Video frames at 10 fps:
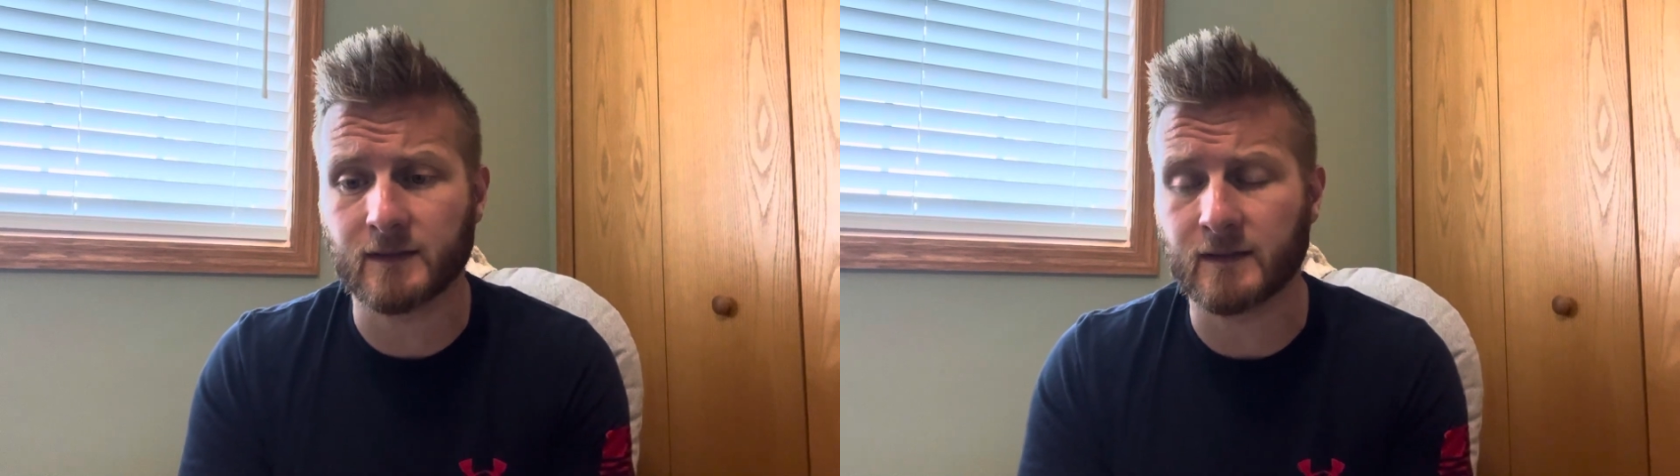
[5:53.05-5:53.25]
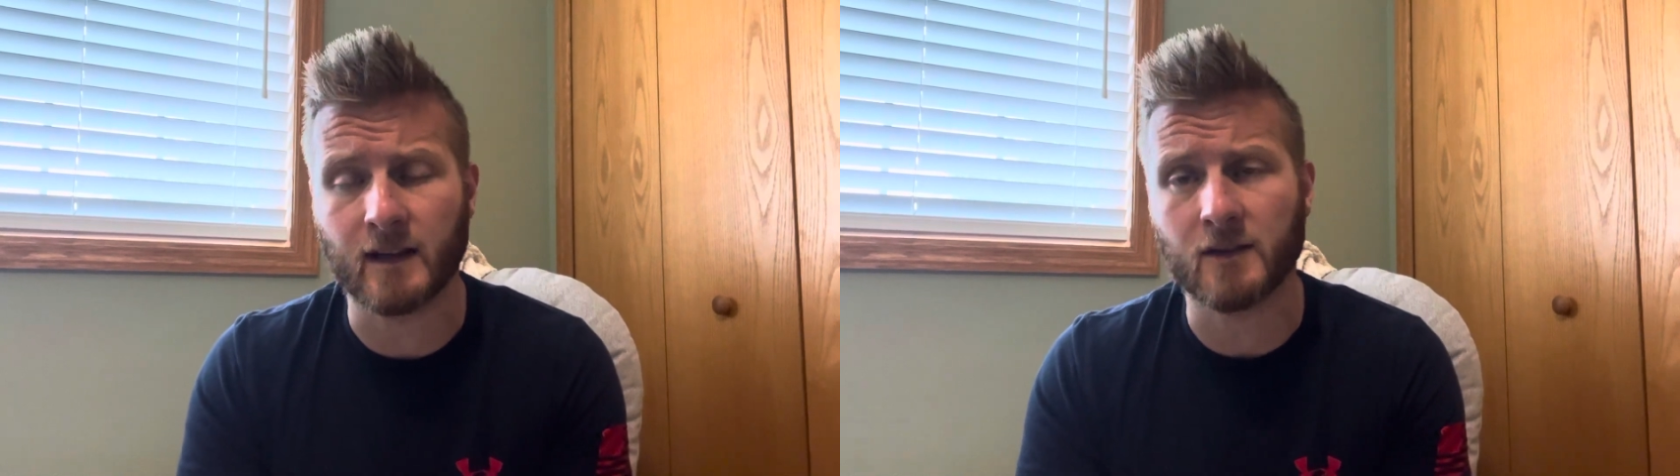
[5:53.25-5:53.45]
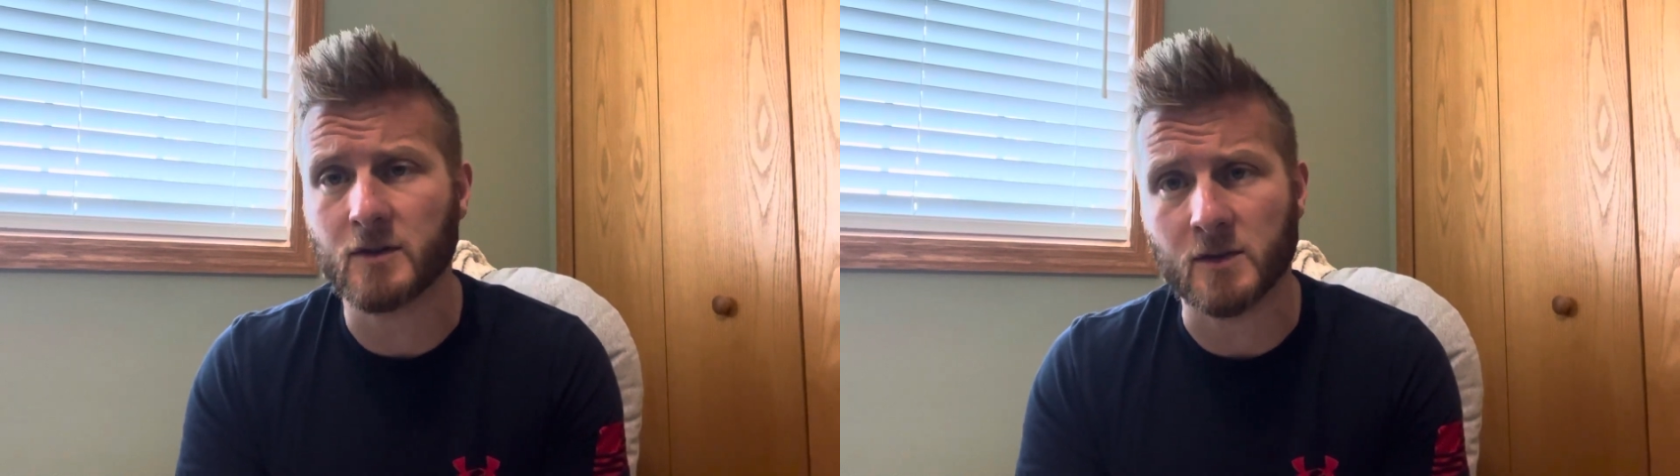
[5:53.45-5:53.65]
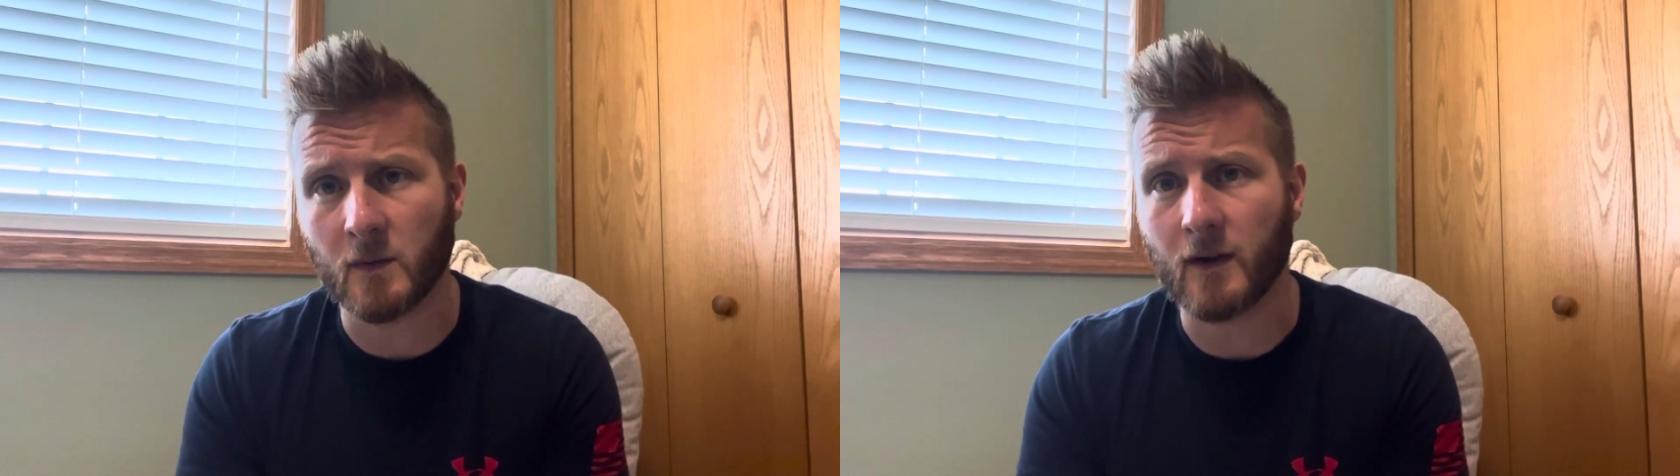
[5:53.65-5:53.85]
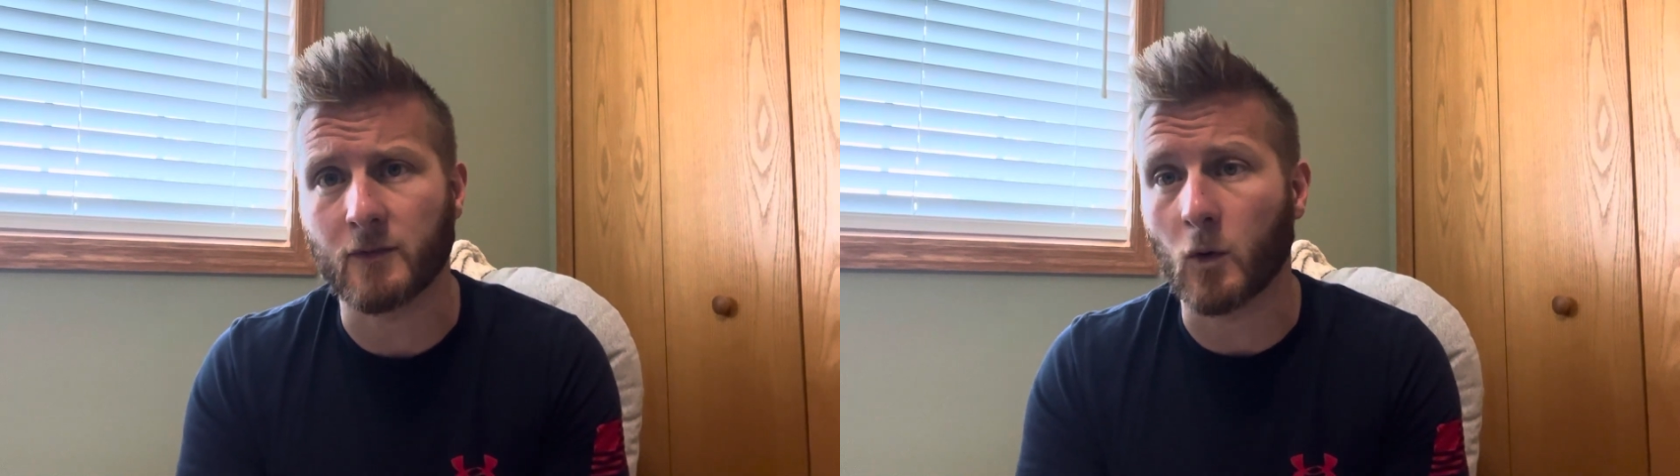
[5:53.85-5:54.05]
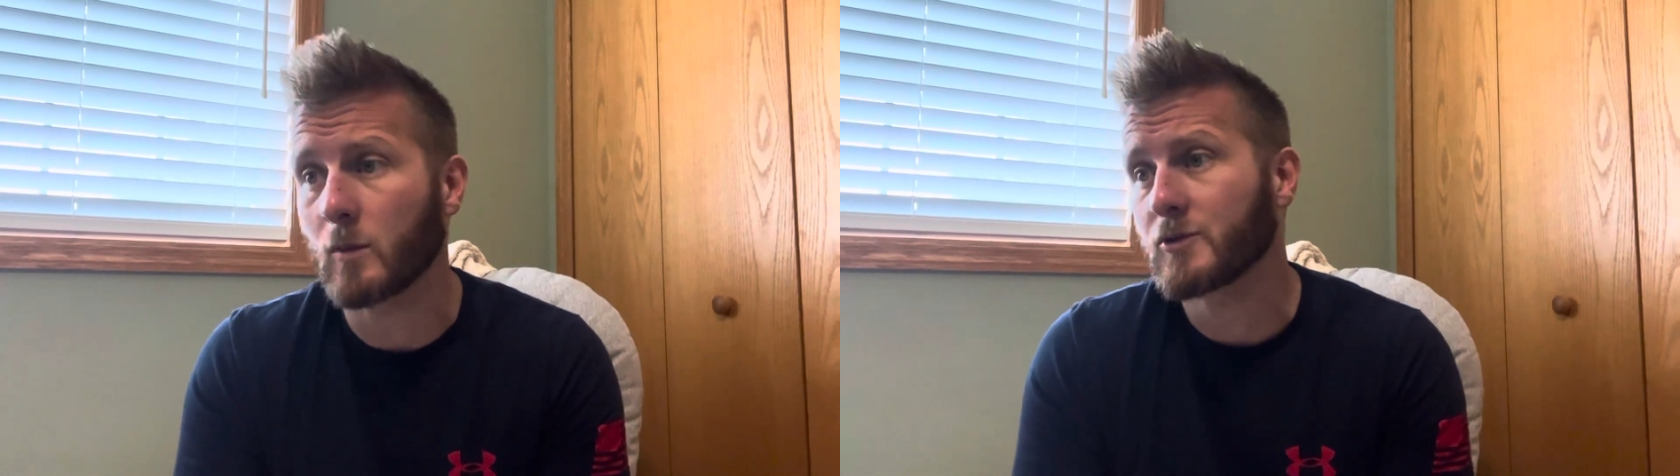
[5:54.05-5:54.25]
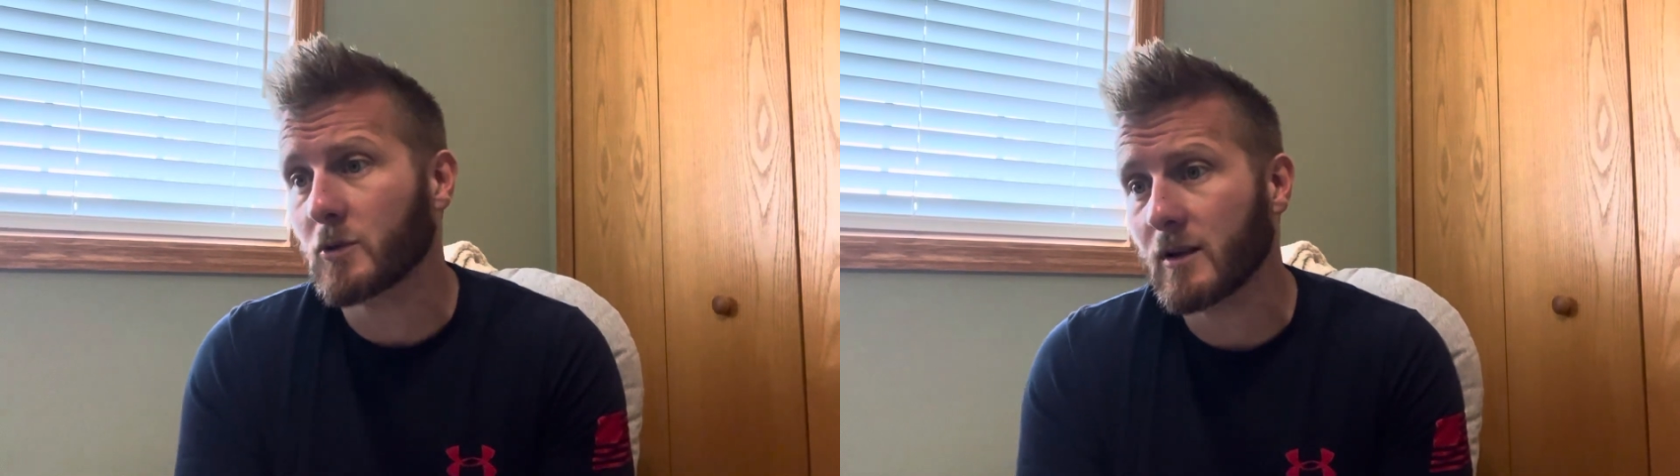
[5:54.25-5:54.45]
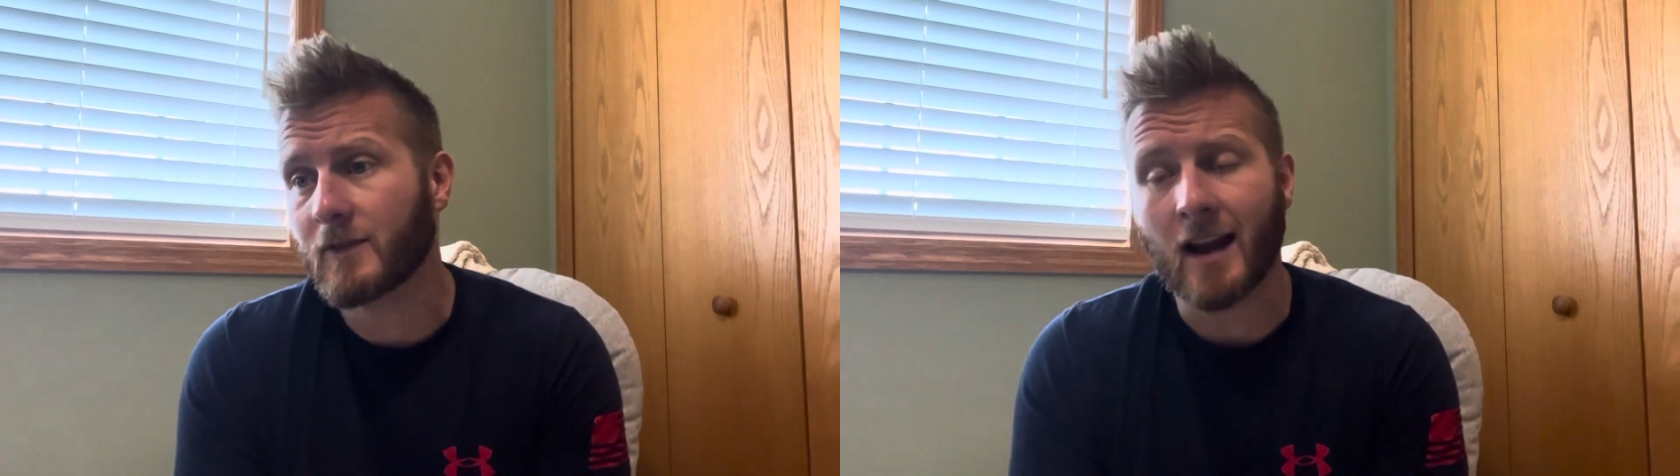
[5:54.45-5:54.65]
DeAndre Swift, or
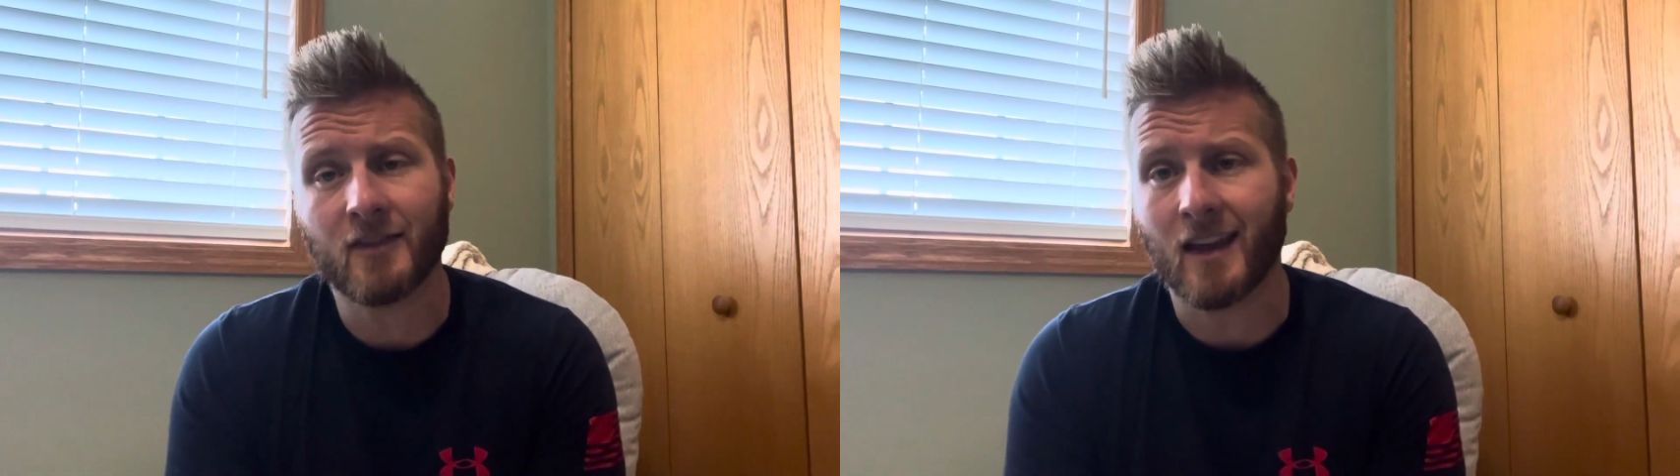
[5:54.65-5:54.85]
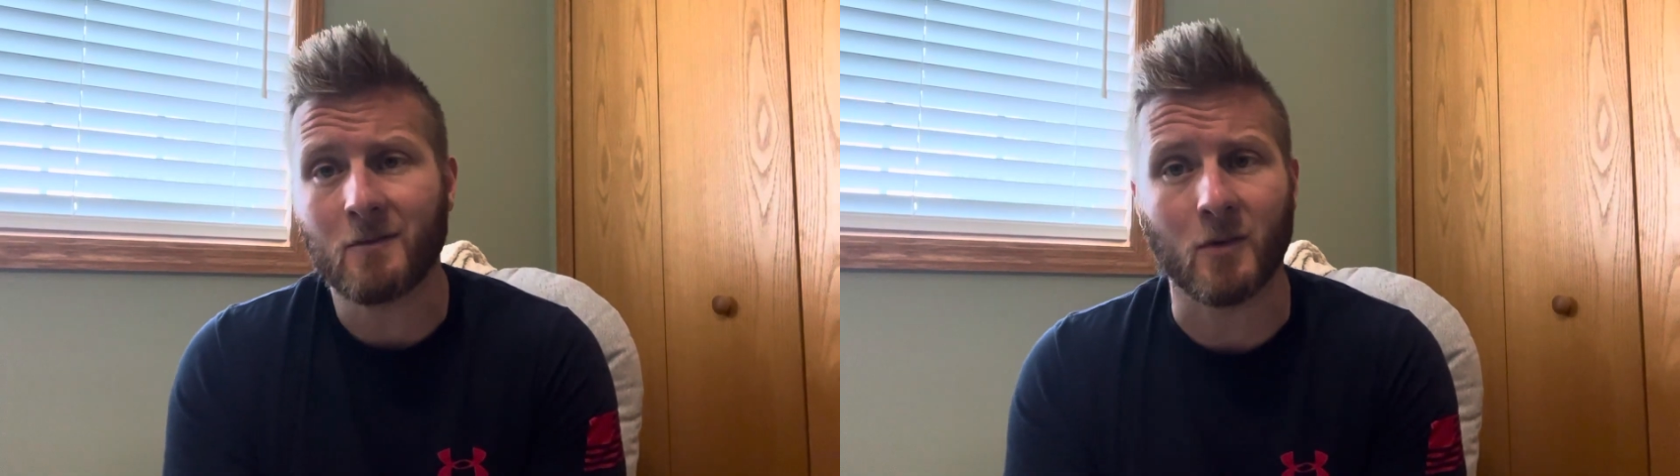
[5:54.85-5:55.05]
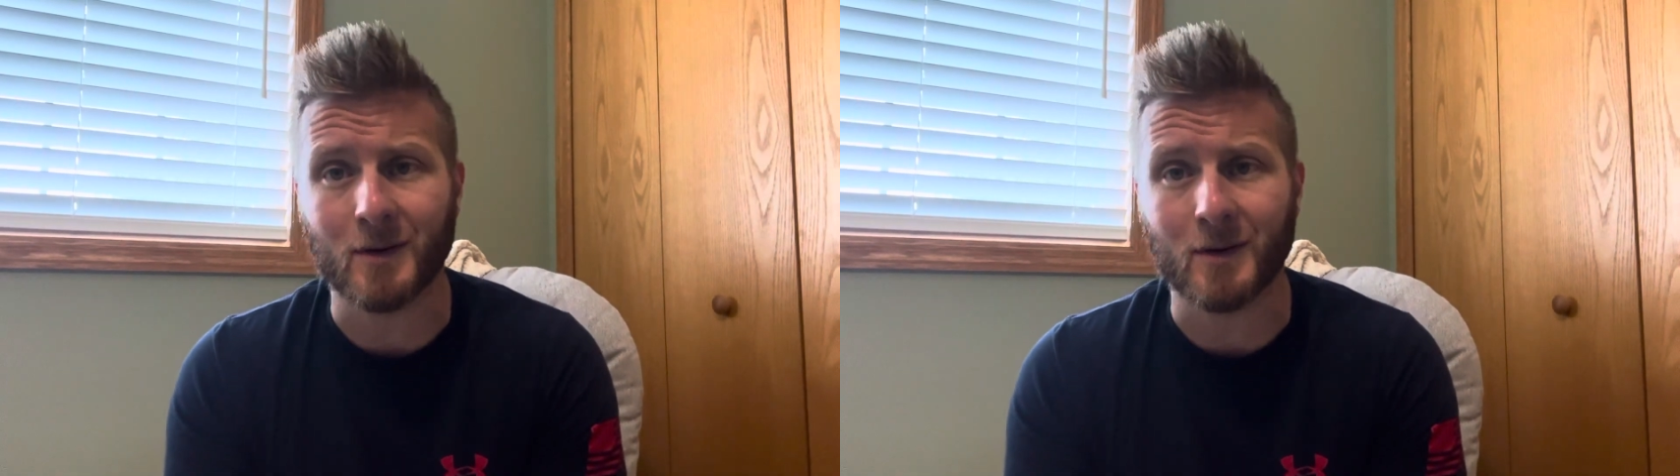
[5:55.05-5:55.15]
majority of Kenneth Gainwell.